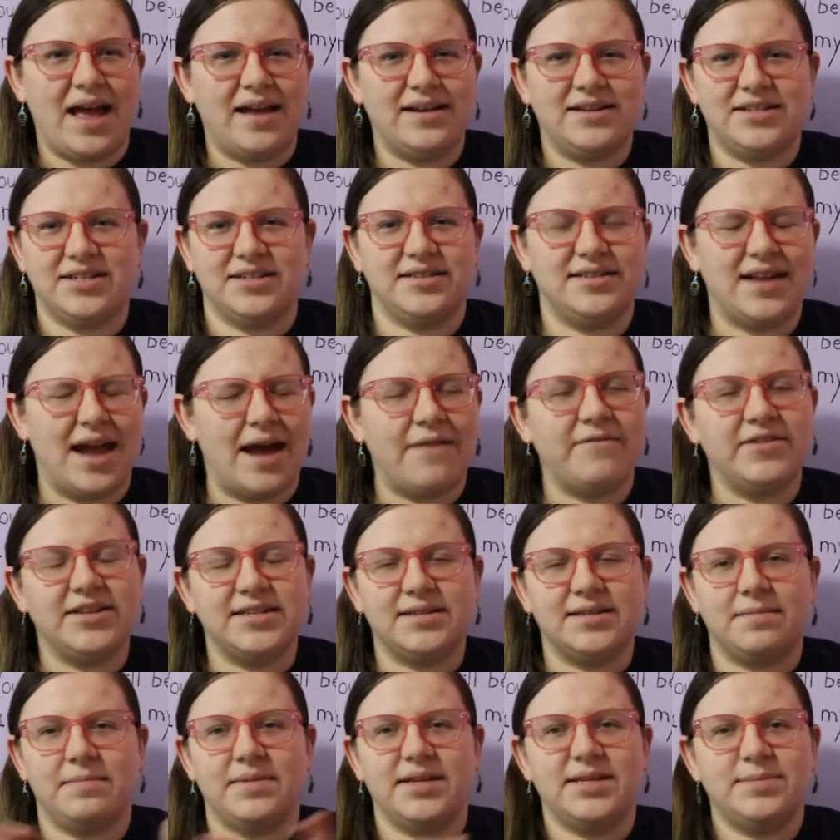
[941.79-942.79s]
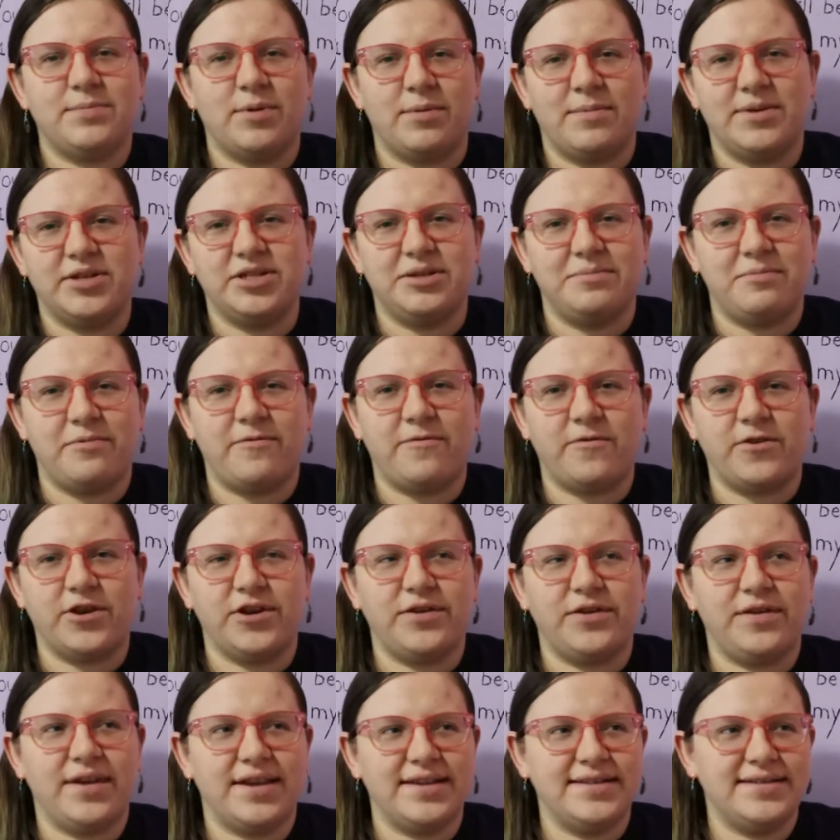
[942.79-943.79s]
just having somebody's permission before
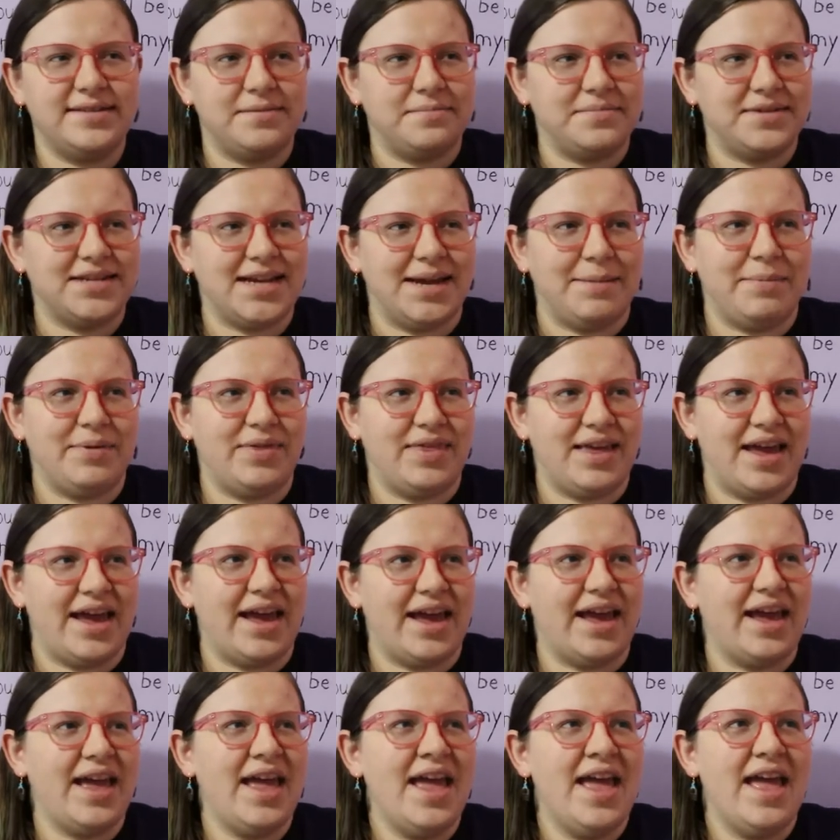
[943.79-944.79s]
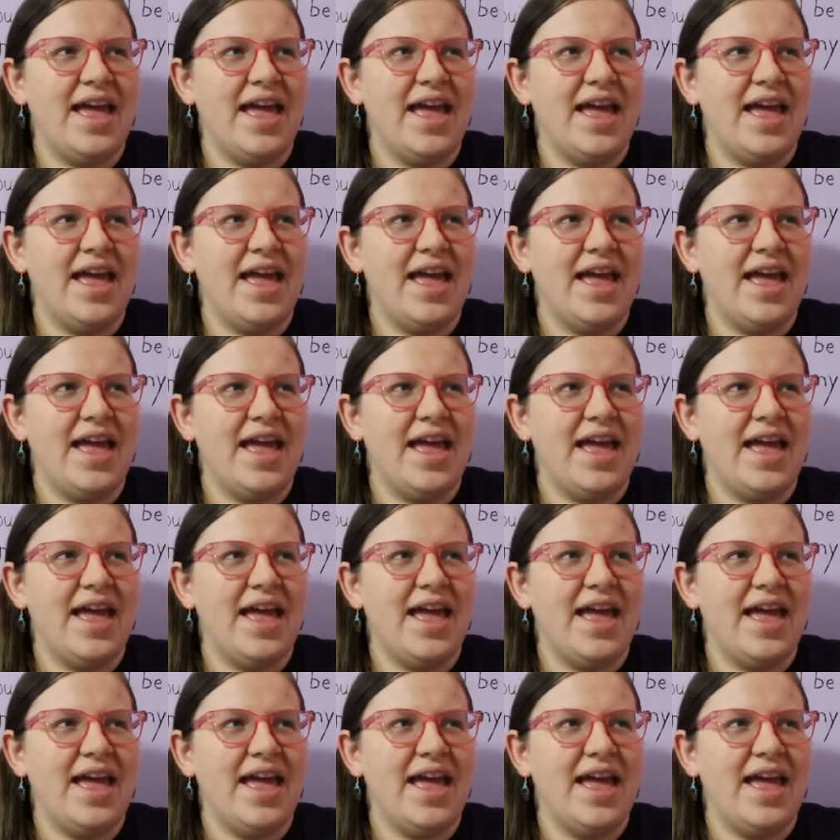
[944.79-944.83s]
you kiss them type thing.